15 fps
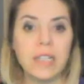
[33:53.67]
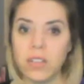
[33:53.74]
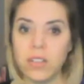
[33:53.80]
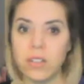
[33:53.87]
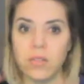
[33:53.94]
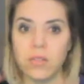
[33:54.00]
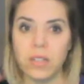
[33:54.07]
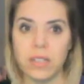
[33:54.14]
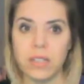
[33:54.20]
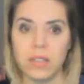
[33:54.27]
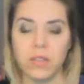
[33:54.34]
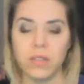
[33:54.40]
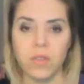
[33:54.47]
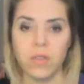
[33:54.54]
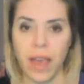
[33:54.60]
to do these
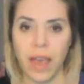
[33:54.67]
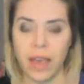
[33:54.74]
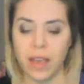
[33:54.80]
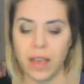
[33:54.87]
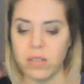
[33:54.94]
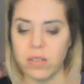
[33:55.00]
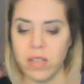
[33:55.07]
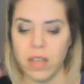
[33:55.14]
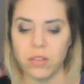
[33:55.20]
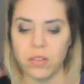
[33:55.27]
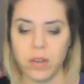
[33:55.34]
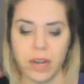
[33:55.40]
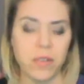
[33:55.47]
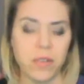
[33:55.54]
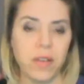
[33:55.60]
Google Hangouts and
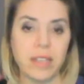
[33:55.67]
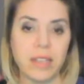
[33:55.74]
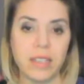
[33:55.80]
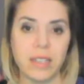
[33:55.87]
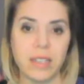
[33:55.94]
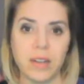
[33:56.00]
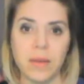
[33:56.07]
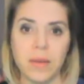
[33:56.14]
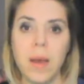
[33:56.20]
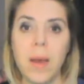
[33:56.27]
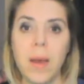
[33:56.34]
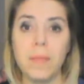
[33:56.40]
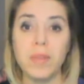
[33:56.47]
train you guys here,